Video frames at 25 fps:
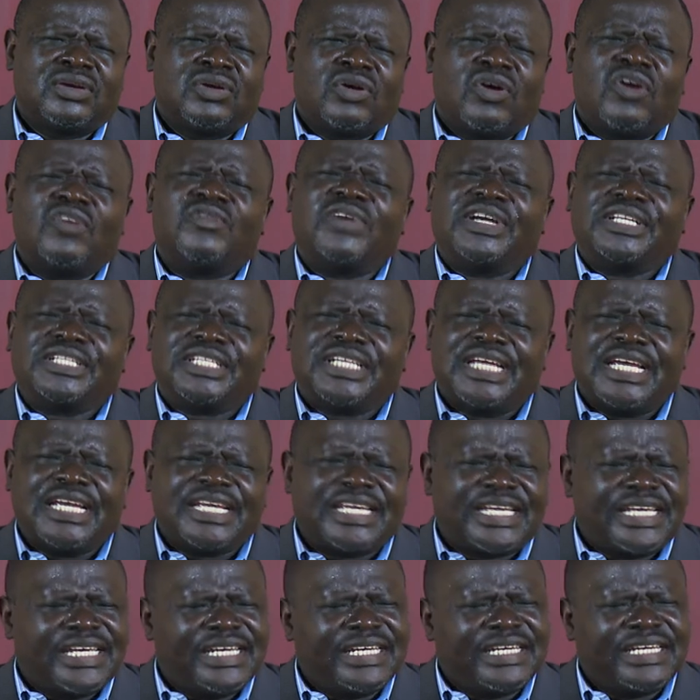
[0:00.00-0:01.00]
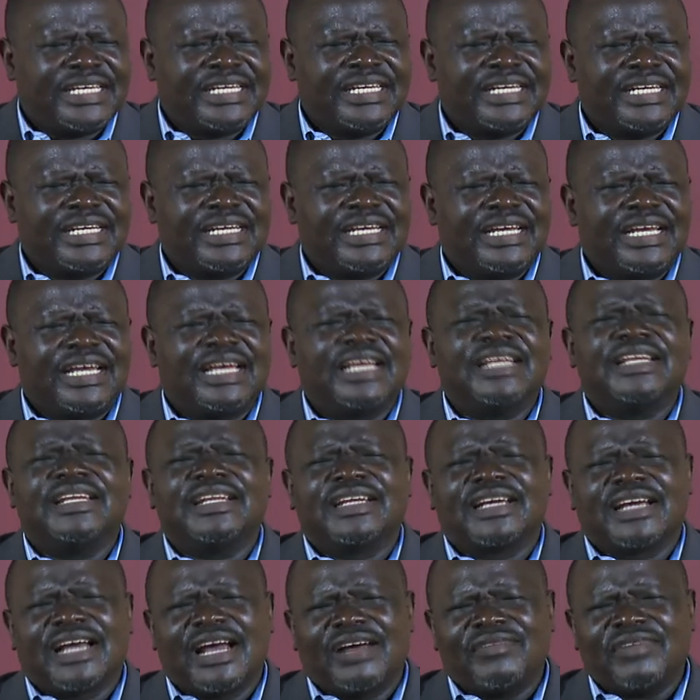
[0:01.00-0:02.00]
overtaking, and
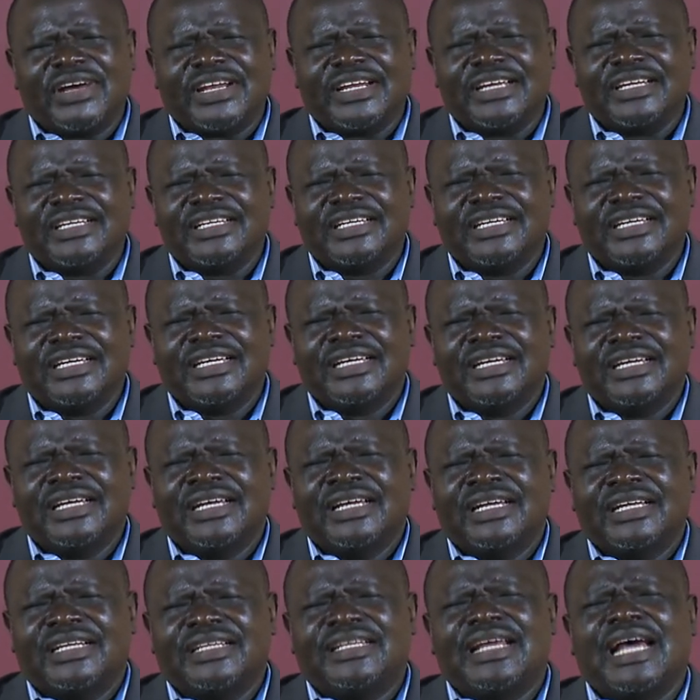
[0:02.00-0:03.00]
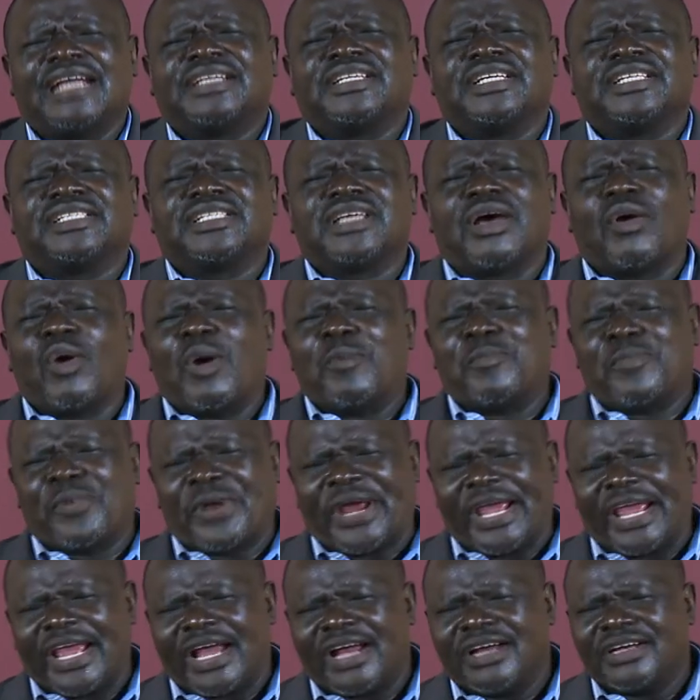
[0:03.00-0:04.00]
recovery. That is our
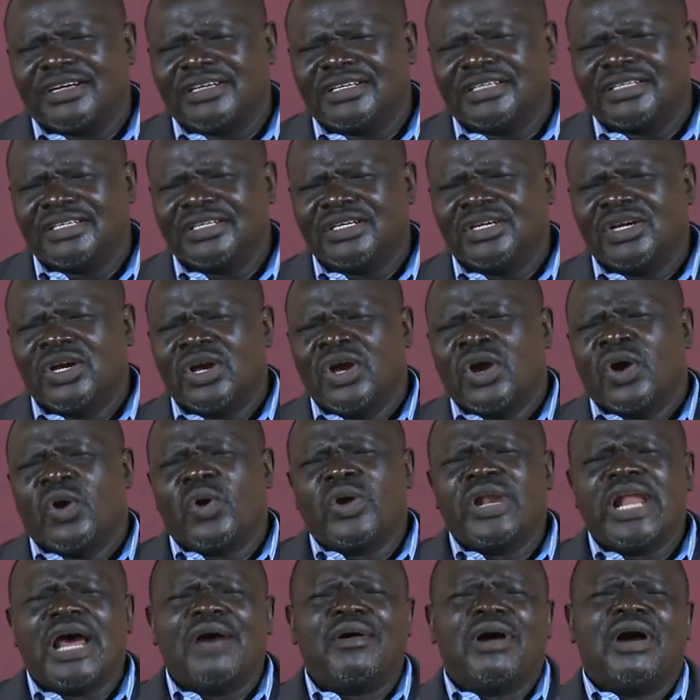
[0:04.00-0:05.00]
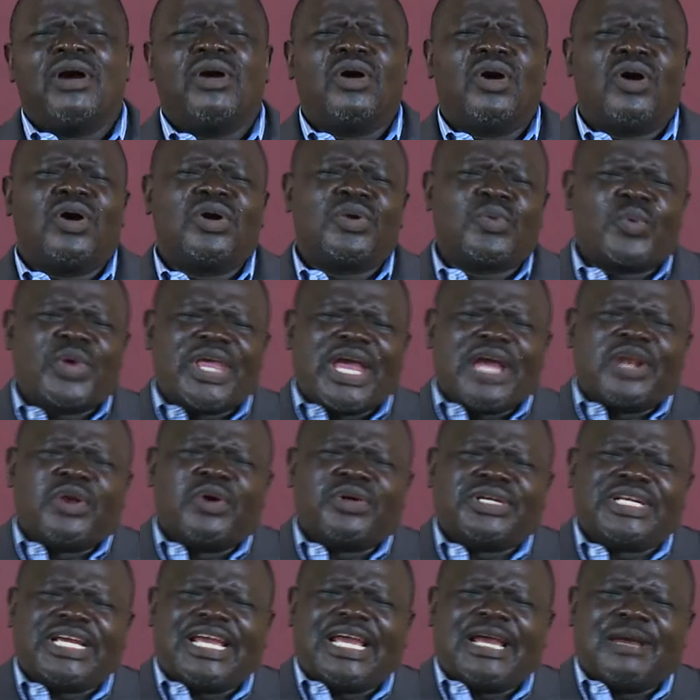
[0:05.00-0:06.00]
prayer. On our own, we are
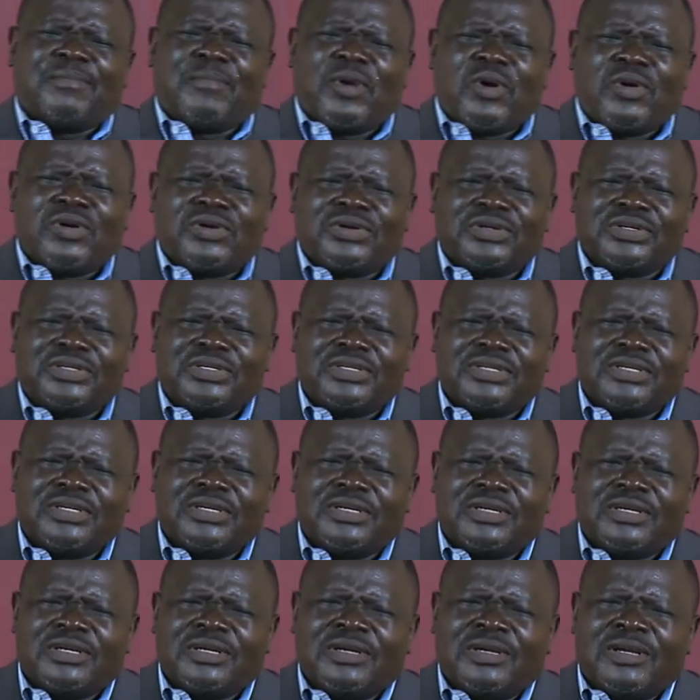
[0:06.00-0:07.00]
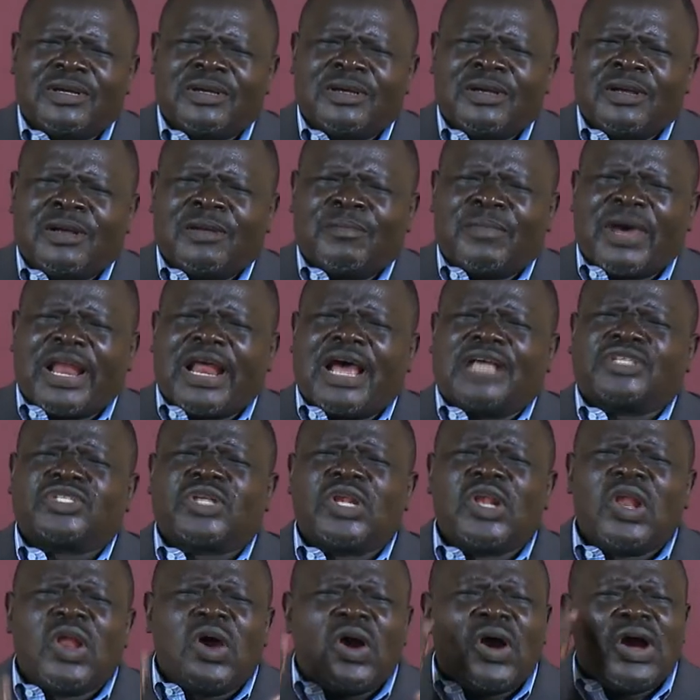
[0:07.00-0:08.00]
not able. But as
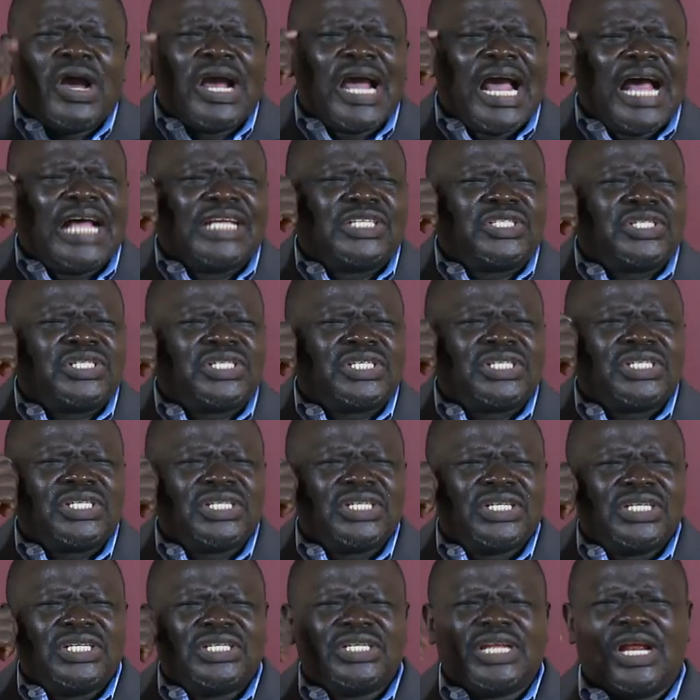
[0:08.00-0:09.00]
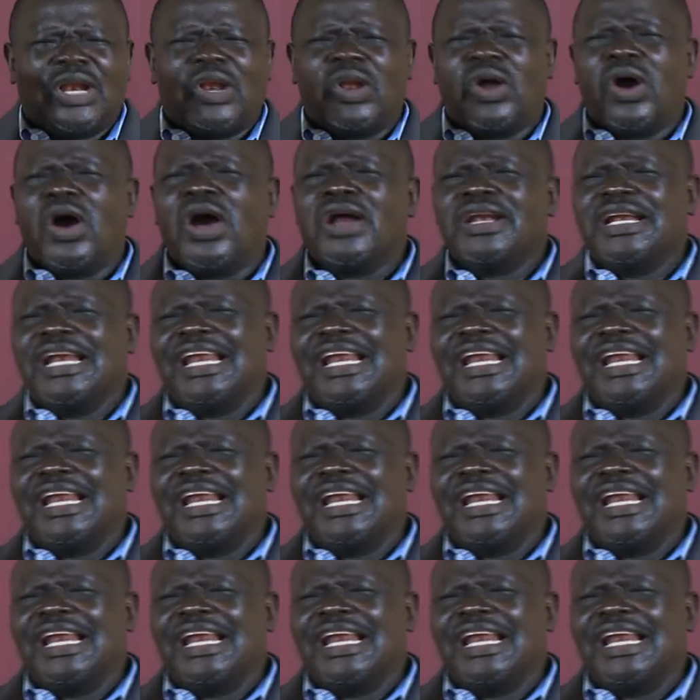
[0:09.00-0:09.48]
long as the Lord